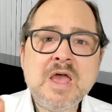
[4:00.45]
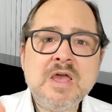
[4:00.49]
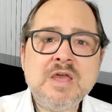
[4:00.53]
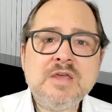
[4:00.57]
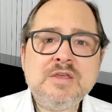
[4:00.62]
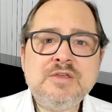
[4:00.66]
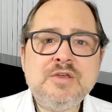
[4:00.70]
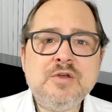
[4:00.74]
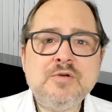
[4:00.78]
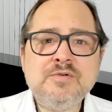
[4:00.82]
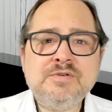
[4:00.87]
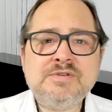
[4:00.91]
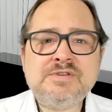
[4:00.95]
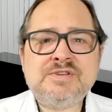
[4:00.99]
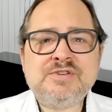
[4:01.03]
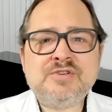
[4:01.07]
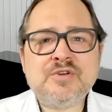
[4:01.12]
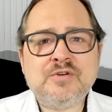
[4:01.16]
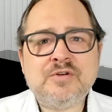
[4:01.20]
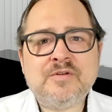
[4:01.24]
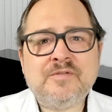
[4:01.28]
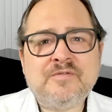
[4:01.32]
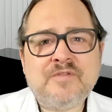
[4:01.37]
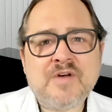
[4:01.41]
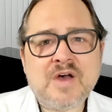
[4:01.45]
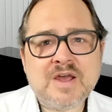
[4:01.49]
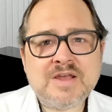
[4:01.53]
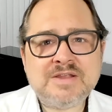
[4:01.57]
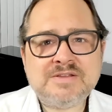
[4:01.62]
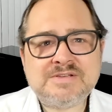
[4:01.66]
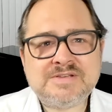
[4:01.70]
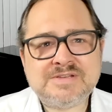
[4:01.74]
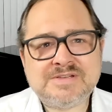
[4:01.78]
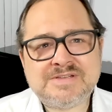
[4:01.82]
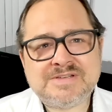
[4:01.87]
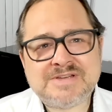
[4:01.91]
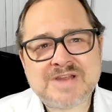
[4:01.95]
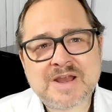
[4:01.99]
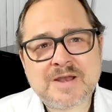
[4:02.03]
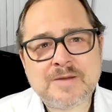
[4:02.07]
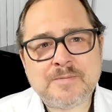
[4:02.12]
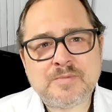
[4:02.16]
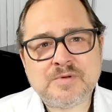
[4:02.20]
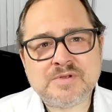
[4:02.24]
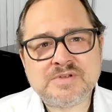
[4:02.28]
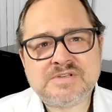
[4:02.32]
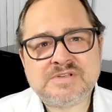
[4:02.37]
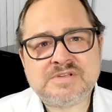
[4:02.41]
Use certified
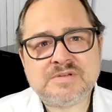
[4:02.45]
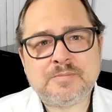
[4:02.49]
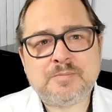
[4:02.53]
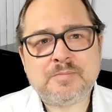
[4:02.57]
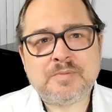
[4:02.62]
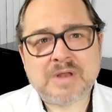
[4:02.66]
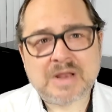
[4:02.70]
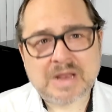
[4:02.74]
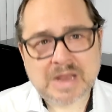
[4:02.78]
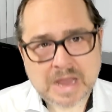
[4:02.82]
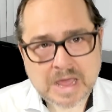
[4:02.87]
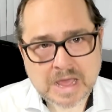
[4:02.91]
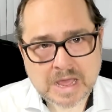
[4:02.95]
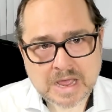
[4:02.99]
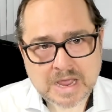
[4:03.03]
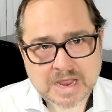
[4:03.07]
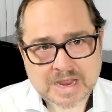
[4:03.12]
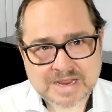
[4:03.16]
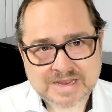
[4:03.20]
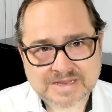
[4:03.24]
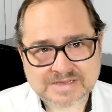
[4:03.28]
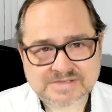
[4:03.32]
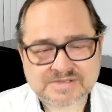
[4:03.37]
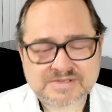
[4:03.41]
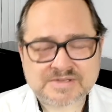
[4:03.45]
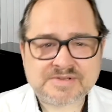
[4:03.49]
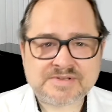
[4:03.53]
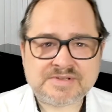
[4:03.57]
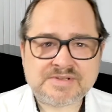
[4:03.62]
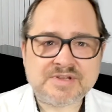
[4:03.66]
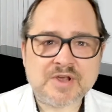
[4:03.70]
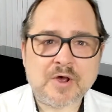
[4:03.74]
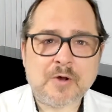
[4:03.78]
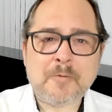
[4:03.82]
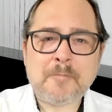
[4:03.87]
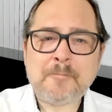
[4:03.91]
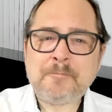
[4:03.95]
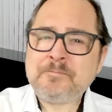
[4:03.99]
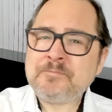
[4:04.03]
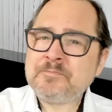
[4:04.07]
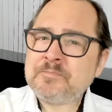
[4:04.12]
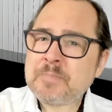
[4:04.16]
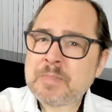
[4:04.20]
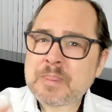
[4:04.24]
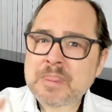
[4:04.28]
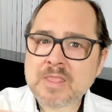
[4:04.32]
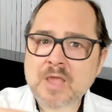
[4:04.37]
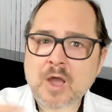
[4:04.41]
sustainable supplies. So
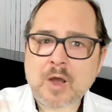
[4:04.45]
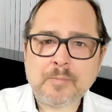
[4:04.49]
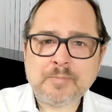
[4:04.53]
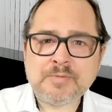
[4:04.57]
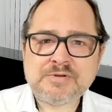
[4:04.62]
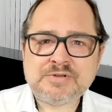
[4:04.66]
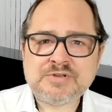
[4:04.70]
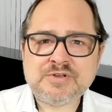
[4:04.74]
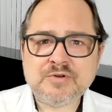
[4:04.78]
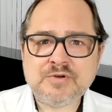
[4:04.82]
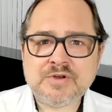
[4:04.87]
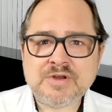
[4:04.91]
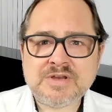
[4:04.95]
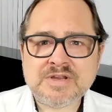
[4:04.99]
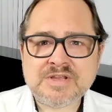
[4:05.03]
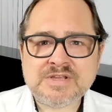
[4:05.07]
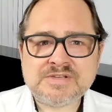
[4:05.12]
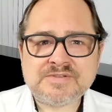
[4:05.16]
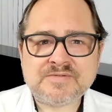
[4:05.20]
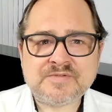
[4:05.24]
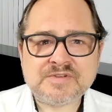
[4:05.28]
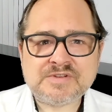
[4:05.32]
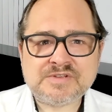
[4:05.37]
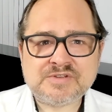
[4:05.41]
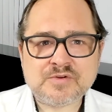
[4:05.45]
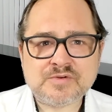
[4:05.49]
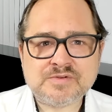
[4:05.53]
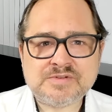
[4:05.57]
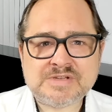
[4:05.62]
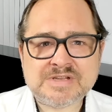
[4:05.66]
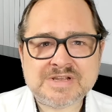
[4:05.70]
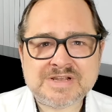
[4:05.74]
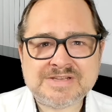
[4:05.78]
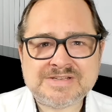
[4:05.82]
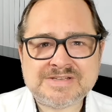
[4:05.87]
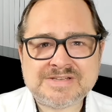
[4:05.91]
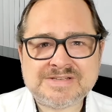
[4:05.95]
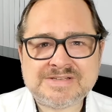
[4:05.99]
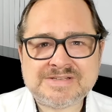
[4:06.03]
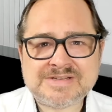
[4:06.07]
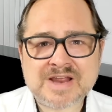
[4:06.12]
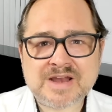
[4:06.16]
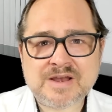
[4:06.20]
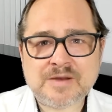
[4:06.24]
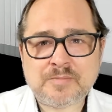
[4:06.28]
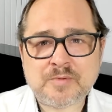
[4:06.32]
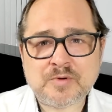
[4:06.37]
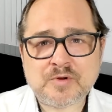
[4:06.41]
opportunities for sourcing
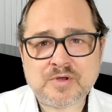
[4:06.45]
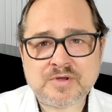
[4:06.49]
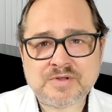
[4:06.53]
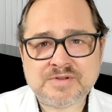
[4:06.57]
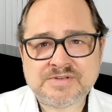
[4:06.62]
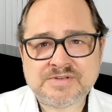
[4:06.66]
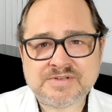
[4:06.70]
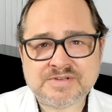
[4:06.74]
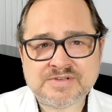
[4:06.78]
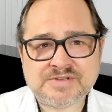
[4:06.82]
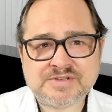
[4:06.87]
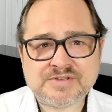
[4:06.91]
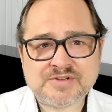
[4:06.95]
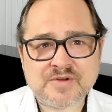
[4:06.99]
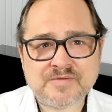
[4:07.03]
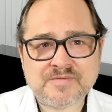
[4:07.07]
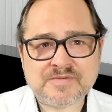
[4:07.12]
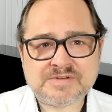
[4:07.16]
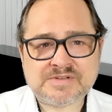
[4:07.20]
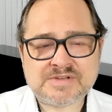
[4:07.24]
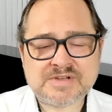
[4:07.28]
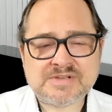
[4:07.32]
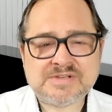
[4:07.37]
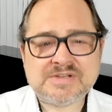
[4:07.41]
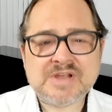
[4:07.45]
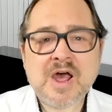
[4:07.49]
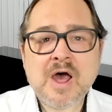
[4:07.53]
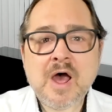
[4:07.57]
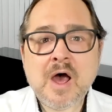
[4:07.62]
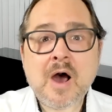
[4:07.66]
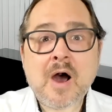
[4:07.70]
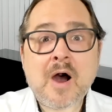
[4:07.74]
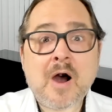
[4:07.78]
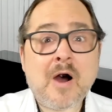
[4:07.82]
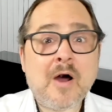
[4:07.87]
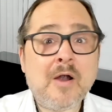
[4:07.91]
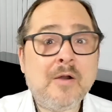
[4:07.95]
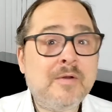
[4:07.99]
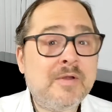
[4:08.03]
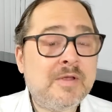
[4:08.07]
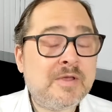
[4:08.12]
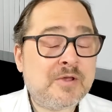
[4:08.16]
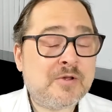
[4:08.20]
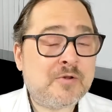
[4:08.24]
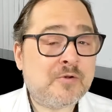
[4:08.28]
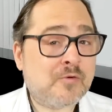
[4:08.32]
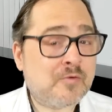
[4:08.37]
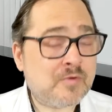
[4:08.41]
sustainable goods and services are
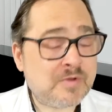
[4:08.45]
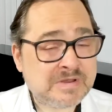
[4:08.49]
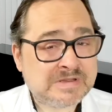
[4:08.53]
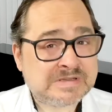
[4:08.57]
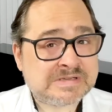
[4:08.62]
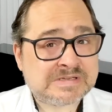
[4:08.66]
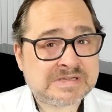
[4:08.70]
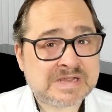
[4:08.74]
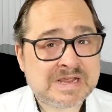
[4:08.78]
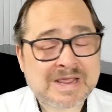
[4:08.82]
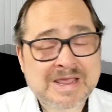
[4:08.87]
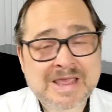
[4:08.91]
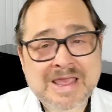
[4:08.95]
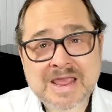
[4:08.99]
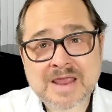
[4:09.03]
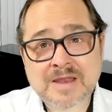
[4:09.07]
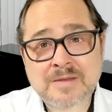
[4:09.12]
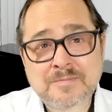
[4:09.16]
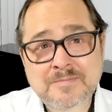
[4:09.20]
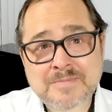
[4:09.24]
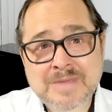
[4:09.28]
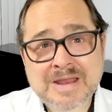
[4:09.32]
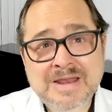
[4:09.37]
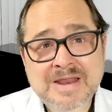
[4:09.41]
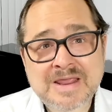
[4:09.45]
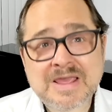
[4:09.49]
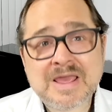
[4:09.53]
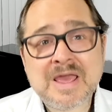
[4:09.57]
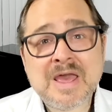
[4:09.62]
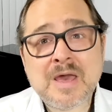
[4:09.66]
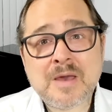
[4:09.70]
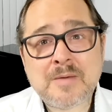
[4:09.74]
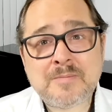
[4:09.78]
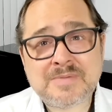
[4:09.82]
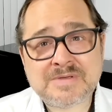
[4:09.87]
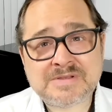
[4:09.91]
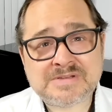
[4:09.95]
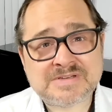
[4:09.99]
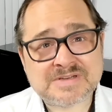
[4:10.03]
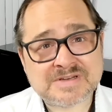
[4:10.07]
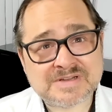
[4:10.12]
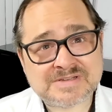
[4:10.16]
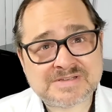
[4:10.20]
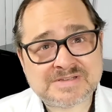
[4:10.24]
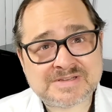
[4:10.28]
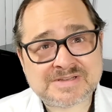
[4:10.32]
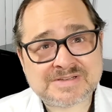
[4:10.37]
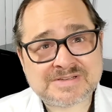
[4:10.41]
increasing in many
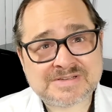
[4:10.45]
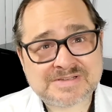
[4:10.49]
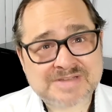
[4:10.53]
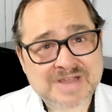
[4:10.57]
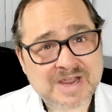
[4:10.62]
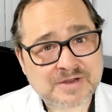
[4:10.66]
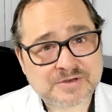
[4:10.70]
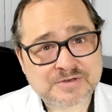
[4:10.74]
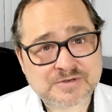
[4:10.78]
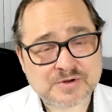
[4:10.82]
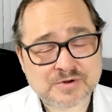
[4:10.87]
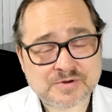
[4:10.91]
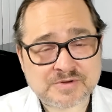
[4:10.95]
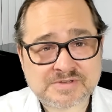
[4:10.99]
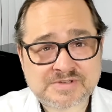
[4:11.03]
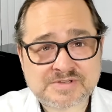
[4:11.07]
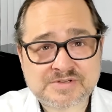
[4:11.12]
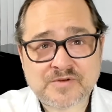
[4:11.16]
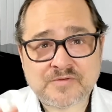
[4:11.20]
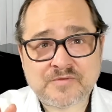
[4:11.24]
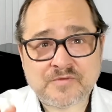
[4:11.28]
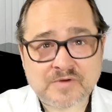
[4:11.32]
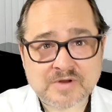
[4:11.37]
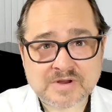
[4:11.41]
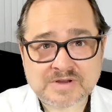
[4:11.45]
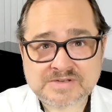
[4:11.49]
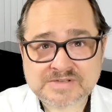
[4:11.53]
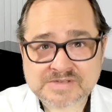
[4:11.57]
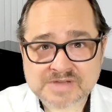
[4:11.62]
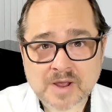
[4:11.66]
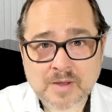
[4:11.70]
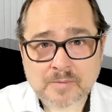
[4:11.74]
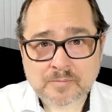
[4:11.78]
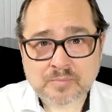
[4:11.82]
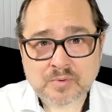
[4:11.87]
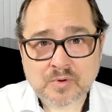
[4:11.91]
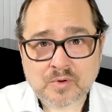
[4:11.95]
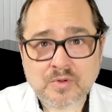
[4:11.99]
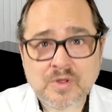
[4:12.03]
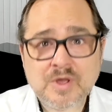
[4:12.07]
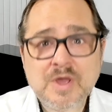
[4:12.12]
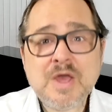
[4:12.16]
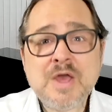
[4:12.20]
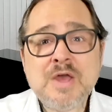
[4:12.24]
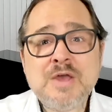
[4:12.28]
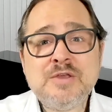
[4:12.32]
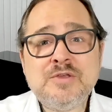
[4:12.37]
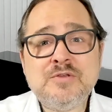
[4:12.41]
business sectors. So for example,
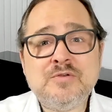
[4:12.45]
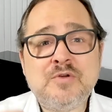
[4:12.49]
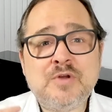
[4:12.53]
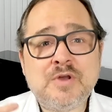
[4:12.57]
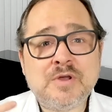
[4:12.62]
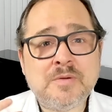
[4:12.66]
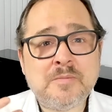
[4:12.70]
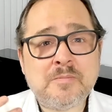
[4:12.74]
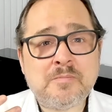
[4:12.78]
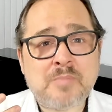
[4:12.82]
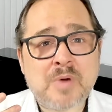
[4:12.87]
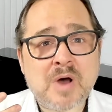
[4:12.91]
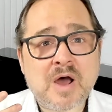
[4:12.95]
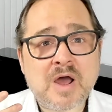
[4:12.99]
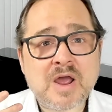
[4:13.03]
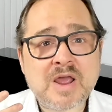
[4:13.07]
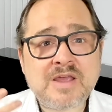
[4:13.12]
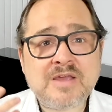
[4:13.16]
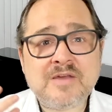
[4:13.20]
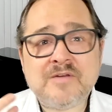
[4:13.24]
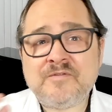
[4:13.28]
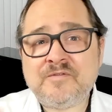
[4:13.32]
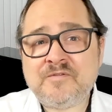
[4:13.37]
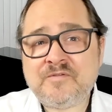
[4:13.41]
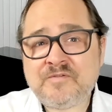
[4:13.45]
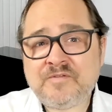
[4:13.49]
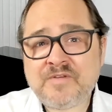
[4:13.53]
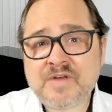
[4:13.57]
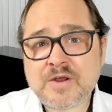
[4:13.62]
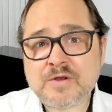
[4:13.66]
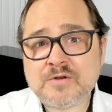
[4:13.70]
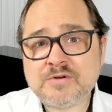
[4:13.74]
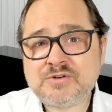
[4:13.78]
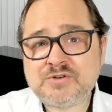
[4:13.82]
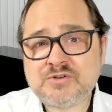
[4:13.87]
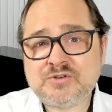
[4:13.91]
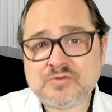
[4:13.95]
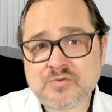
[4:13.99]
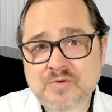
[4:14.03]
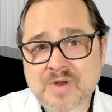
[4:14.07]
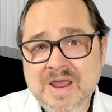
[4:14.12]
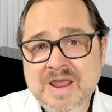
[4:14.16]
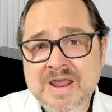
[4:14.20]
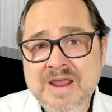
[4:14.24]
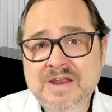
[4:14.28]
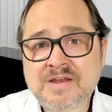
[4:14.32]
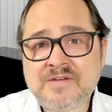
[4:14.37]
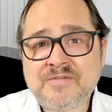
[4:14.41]
you can buy Fair
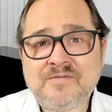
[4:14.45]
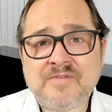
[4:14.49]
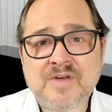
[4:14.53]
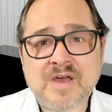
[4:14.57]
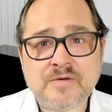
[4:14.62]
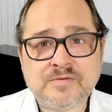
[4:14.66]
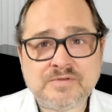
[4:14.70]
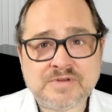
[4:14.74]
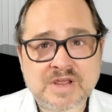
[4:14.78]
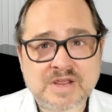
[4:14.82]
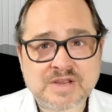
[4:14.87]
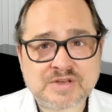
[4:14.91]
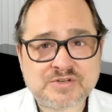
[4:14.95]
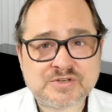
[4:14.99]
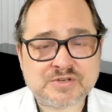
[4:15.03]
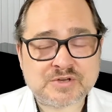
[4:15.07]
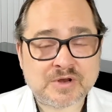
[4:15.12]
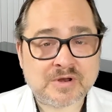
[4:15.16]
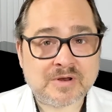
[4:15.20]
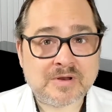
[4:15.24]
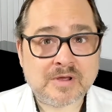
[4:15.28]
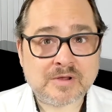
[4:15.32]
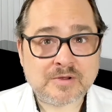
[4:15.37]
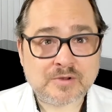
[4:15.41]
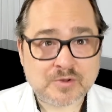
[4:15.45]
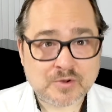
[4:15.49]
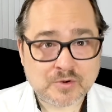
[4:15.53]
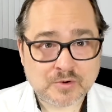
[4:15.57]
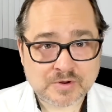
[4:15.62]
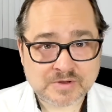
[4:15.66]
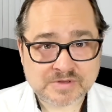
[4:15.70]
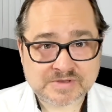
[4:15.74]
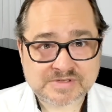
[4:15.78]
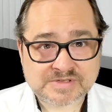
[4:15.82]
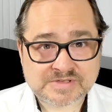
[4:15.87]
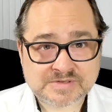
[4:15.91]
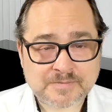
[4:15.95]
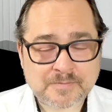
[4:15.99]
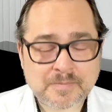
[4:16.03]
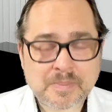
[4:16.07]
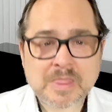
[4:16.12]
Trade Foundation goods.